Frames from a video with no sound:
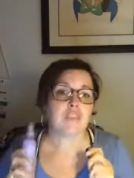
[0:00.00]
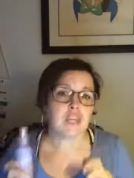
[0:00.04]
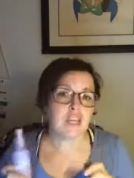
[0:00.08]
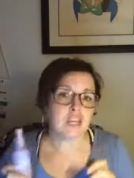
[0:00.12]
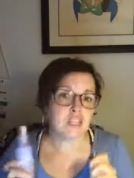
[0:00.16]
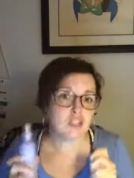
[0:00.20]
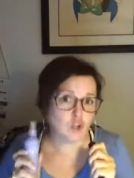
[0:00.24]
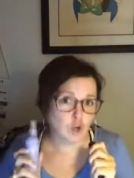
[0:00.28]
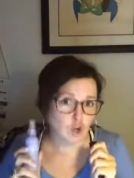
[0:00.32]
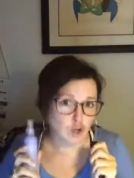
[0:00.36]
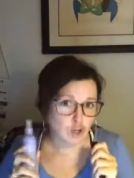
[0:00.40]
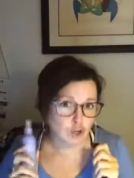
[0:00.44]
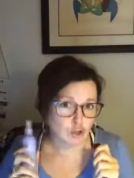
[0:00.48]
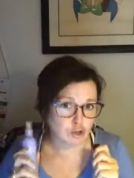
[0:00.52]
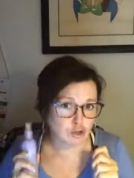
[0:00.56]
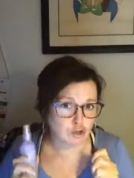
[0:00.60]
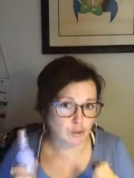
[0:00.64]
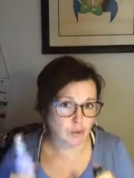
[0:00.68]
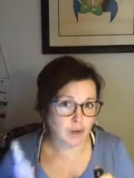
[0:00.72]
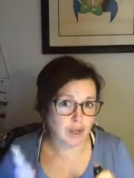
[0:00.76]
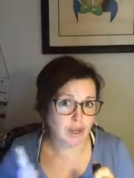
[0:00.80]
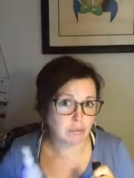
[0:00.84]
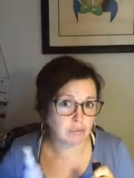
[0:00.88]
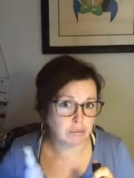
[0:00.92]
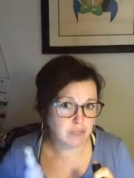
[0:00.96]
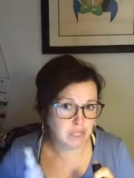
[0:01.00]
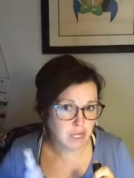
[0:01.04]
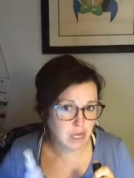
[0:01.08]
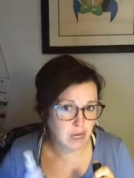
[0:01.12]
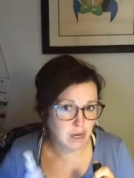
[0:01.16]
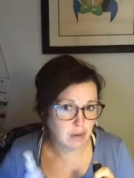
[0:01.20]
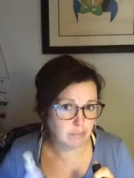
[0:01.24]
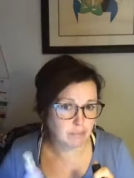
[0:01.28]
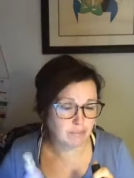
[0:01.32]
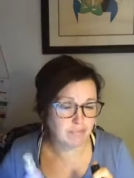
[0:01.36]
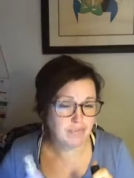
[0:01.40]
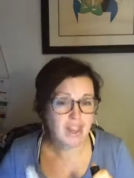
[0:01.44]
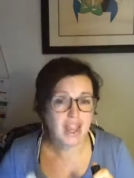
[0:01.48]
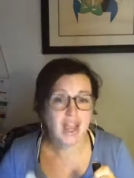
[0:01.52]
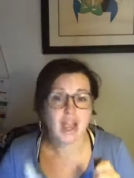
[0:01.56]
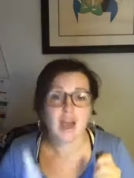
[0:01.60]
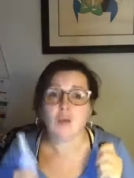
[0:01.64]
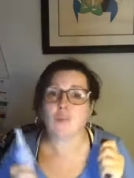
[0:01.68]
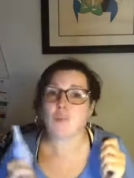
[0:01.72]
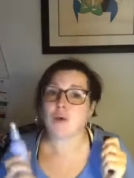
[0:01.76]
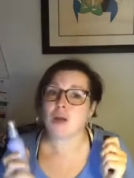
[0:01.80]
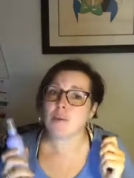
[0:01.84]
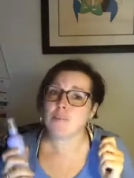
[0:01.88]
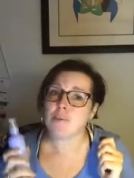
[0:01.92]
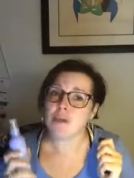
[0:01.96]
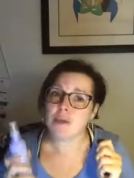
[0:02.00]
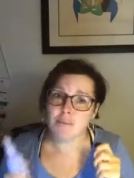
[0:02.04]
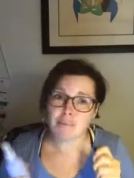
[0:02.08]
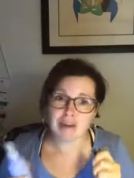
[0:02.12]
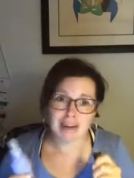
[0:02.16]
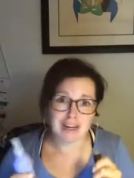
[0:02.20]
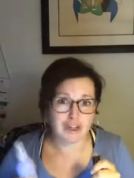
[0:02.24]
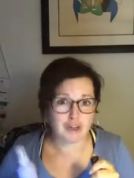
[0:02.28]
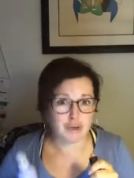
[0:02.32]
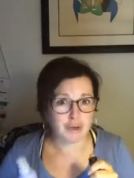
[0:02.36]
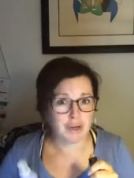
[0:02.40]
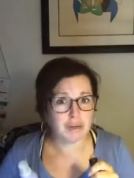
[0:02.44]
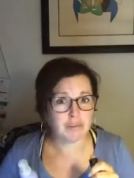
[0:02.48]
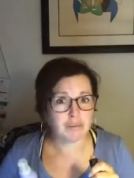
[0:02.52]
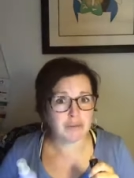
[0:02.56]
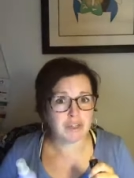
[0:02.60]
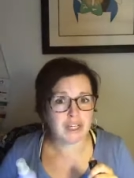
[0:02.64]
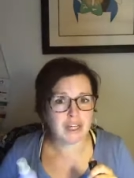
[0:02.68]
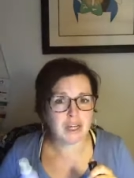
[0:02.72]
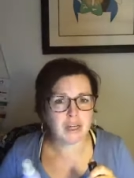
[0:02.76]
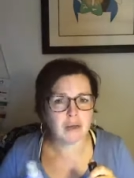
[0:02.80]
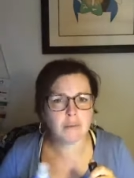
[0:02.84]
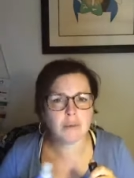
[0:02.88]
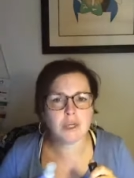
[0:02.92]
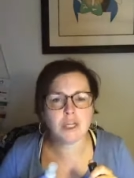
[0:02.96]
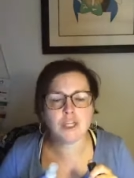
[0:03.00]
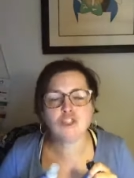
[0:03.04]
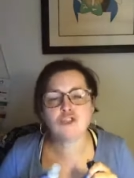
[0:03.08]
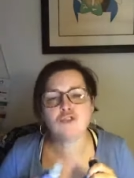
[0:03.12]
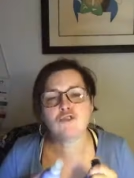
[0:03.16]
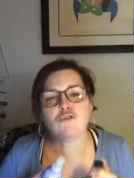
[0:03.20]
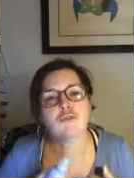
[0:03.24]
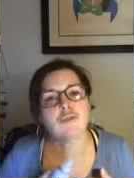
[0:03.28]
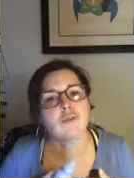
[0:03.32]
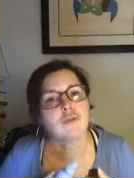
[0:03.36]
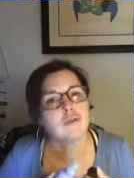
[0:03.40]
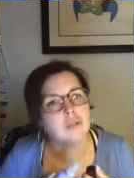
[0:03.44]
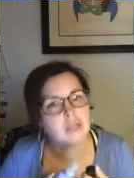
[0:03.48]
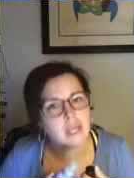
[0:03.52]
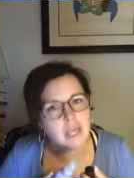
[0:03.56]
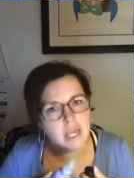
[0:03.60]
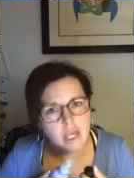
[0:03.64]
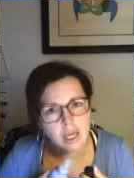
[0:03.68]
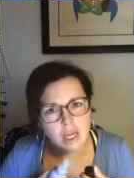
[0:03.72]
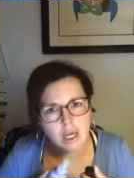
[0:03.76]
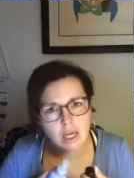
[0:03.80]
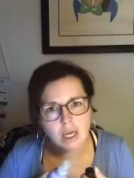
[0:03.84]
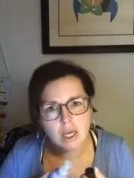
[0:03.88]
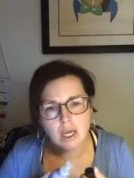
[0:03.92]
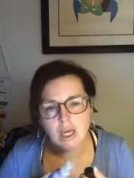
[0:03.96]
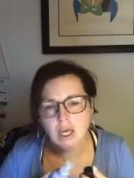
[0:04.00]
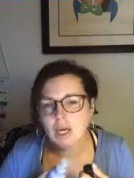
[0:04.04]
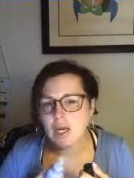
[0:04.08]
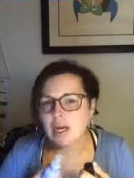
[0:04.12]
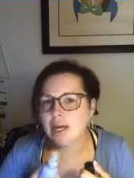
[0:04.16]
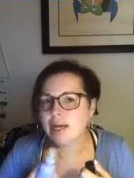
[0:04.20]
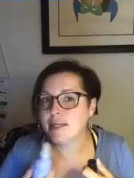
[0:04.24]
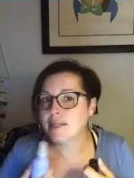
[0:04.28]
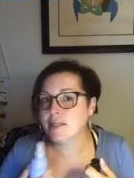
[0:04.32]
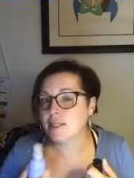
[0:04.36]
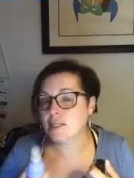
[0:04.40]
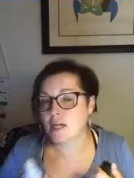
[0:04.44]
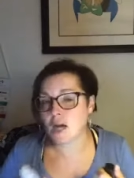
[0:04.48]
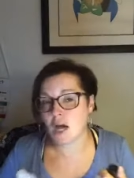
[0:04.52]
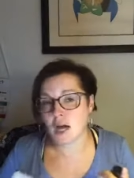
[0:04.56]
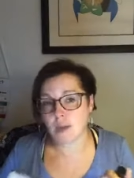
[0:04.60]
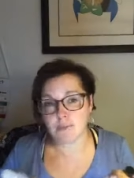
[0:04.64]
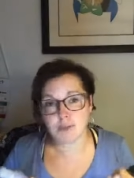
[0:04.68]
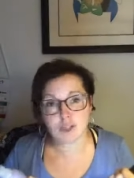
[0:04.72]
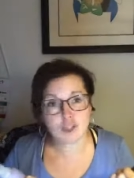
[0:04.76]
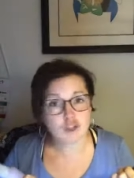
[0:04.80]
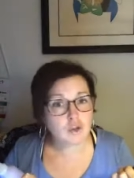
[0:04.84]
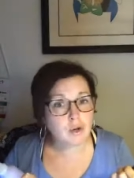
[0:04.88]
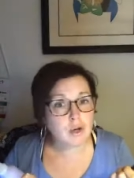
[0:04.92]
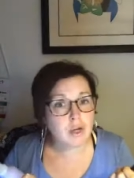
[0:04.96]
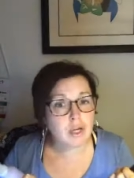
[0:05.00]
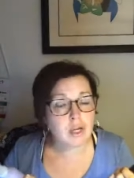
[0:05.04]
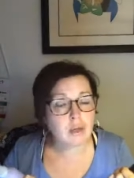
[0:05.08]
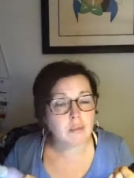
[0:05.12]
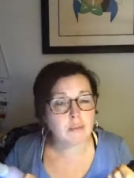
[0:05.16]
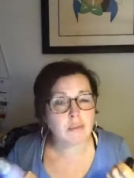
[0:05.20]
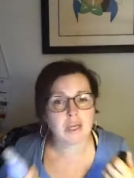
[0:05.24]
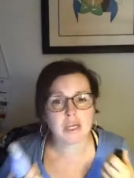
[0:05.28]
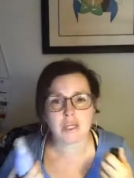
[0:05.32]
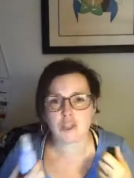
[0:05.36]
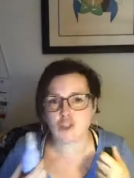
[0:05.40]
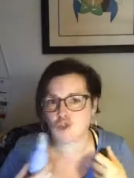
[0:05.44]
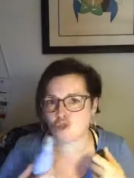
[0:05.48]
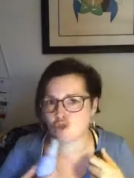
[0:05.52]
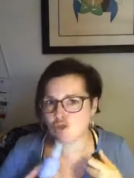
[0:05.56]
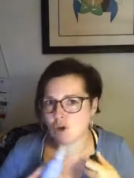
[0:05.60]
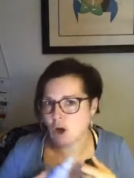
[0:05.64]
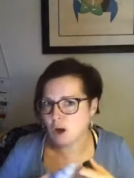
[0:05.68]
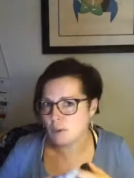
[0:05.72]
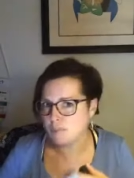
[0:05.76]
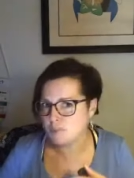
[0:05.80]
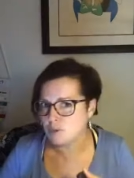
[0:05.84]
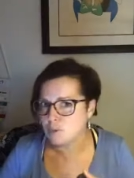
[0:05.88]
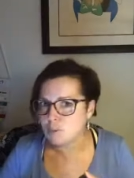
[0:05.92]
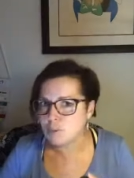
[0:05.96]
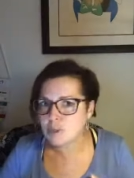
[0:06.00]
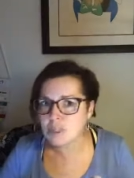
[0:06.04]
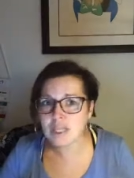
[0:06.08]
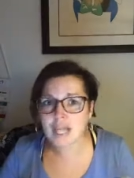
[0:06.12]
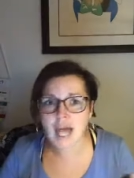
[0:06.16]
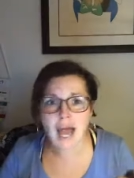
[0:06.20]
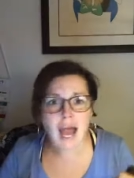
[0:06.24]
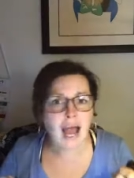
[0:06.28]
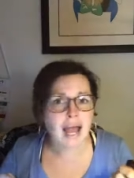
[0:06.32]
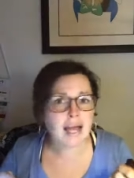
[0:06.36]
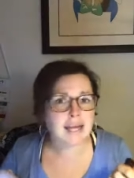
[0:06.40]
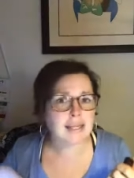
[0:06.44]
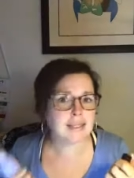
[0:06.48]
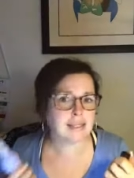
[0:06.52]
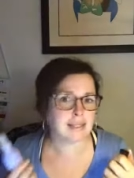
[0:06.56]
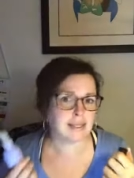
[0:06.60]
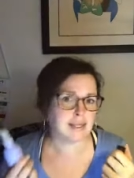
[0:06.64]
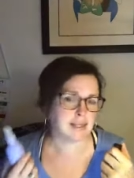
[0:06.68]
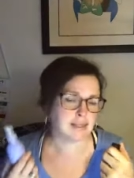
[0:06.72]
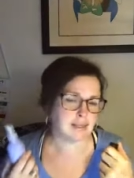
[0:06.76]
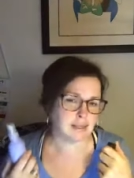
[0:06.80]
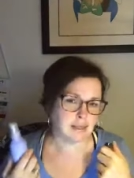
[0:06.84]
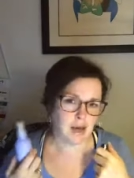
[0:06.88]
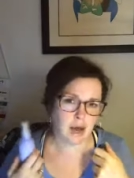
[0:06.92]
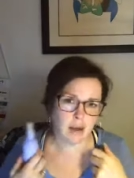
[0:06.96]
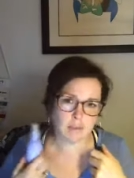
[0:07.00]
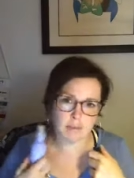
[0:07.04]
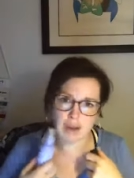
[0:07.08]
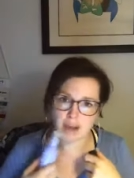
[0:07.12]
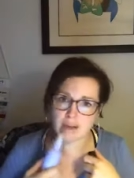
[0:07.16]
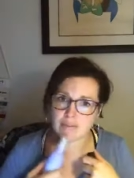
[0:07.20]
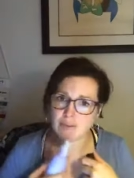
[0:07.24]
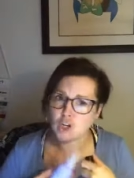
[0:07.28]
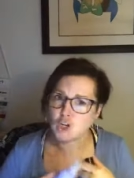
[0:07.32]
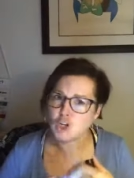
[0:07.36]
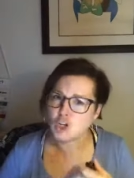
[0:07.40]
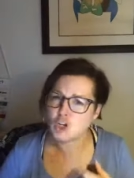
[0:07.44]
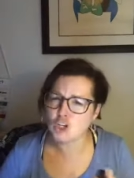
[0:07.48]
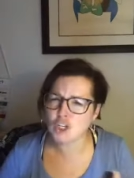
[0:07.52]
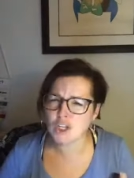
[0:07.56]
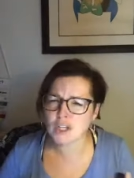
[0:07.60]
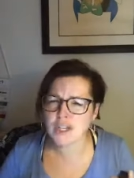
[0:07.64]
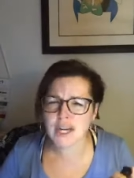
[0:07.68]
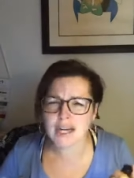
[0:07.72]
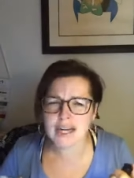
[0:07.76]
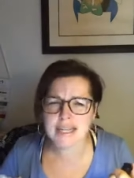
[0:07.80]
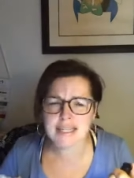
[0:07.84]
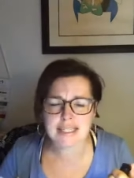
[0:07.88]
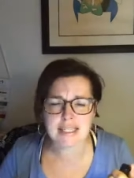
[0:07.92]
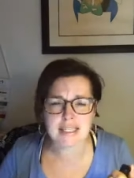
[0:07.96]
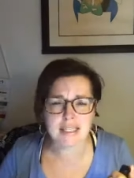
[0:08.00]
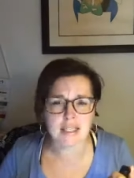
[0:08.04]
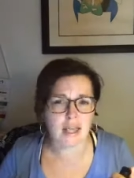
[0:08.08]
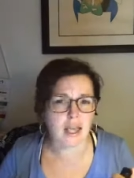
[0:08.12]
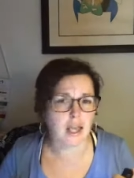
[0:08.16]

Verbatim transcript: These are your dream team. And what I mean by dream team is truly it's time to dream. It's time to relax. It's time to have a good night's